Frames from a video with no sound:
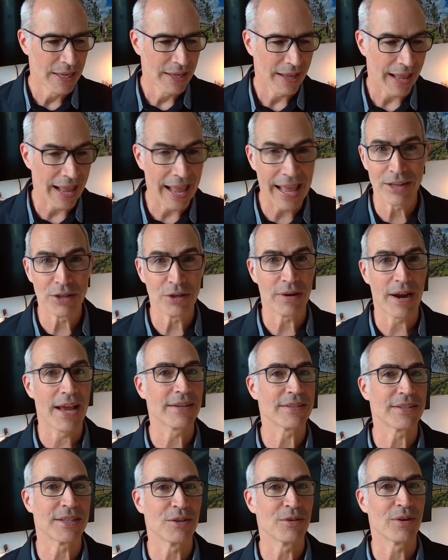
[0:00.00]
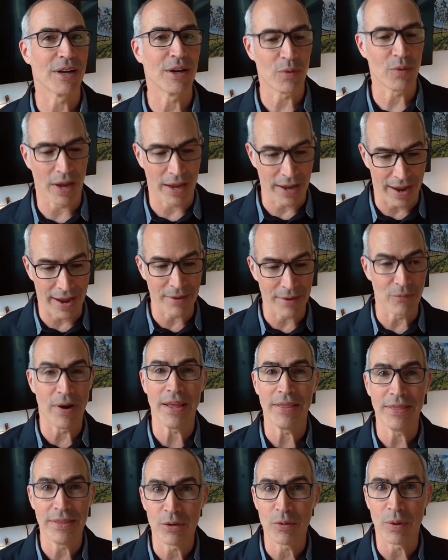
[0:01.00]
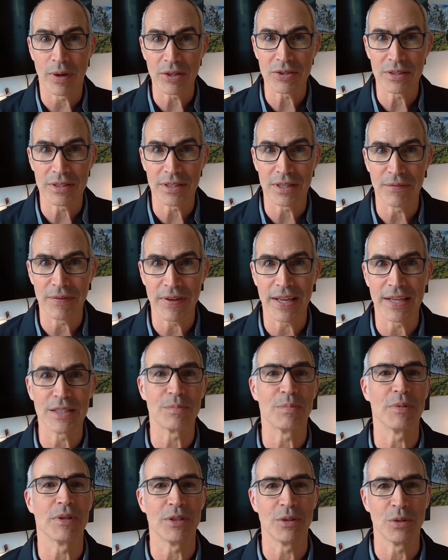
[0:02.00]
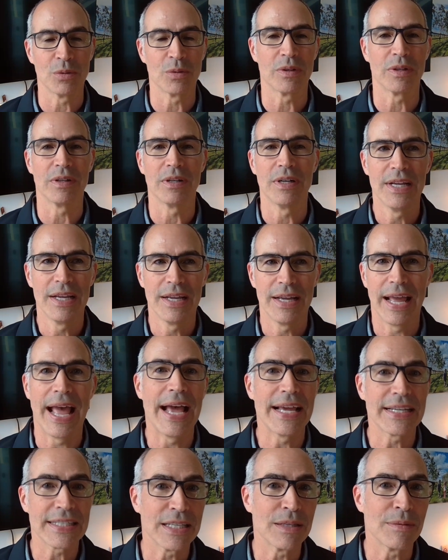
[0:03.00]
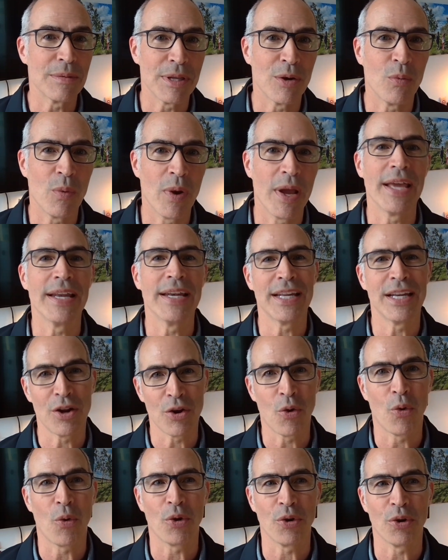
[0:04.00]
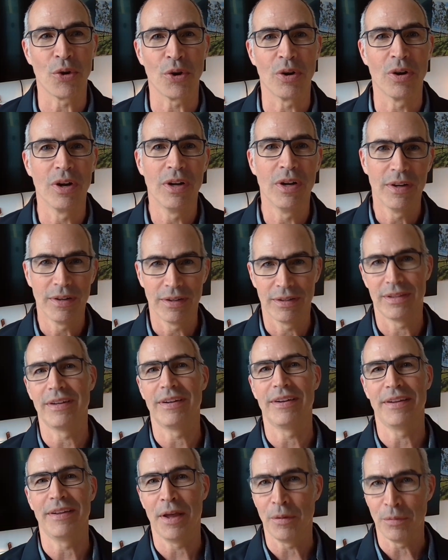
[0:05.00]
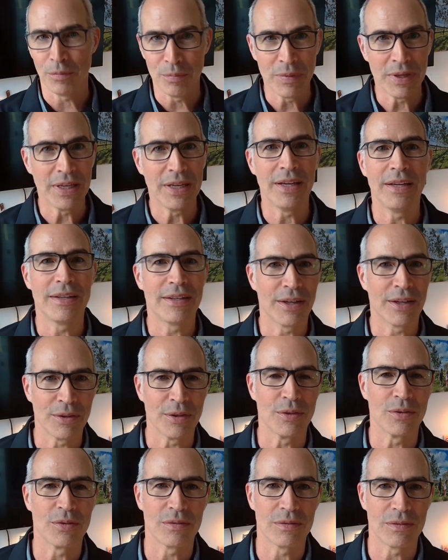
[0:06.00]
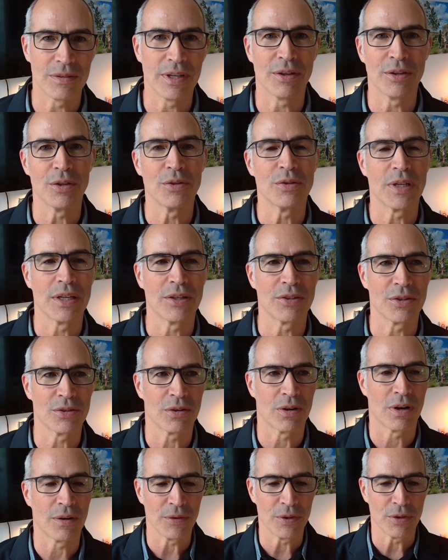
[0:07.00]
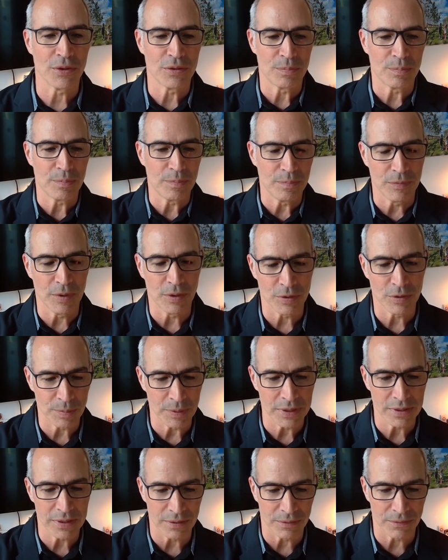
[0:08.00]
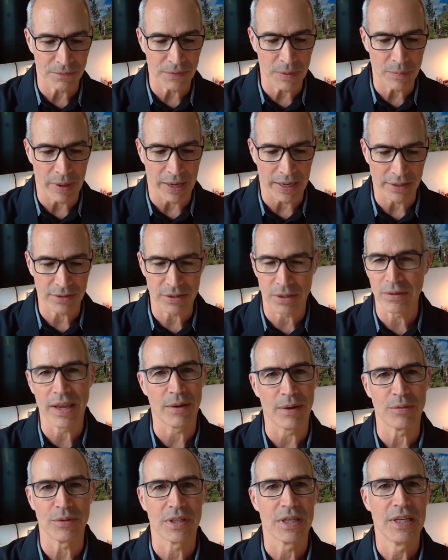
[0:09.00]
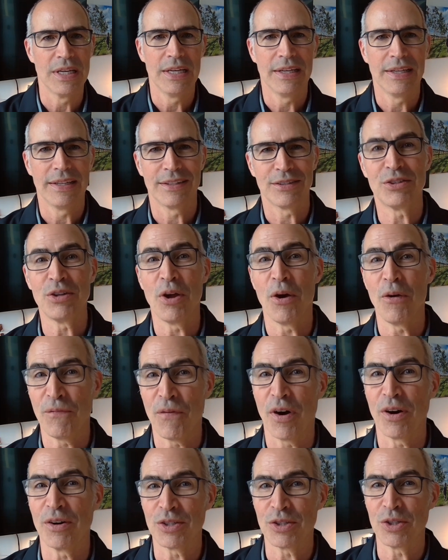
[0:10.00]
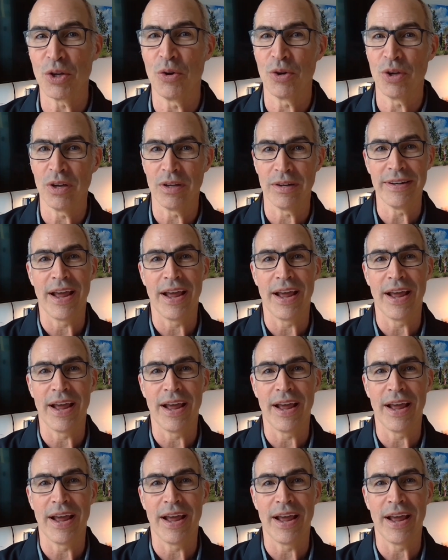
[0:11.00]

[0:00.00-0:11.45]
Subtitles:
And you're asking great. I read the questions in advance, but you were asking them in a way and in an order that helped me tell those answers or offer those pieces of feedback. So yeah, it was so far so good.